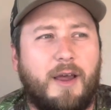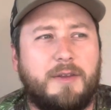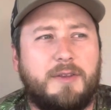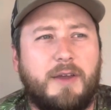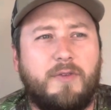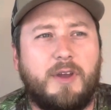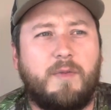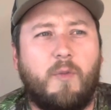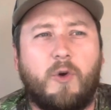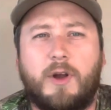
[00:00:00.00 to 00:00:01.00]
definitely
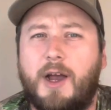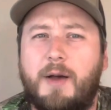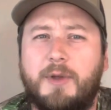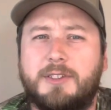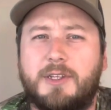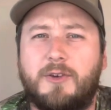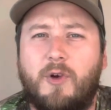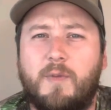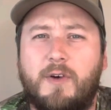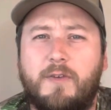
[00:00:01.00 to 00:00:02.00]
more comments than
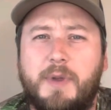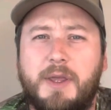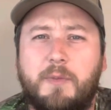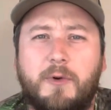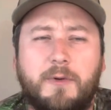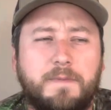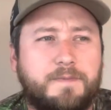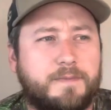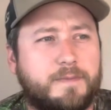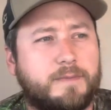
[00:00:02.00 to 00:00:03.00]
normal of people
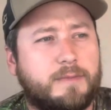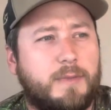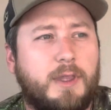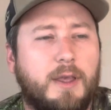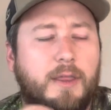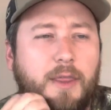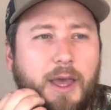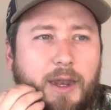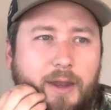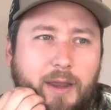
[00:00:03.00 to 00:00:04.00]

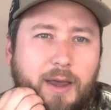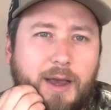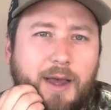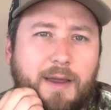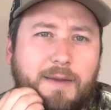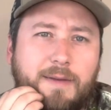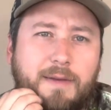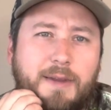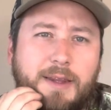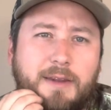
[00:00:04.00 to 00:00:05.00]
that
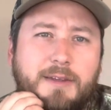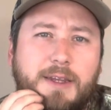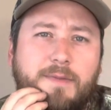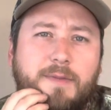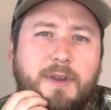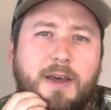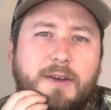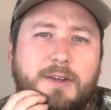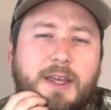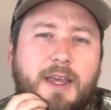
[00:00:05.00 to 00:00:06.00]
didn't seem to
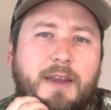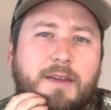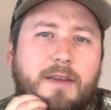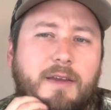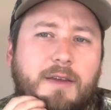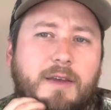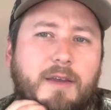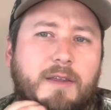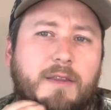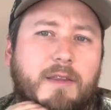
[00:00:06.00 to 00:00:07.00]
understand
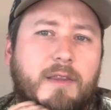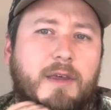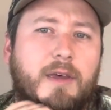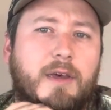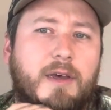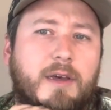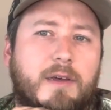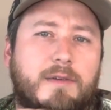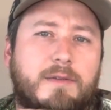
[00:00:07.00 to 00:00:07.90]
the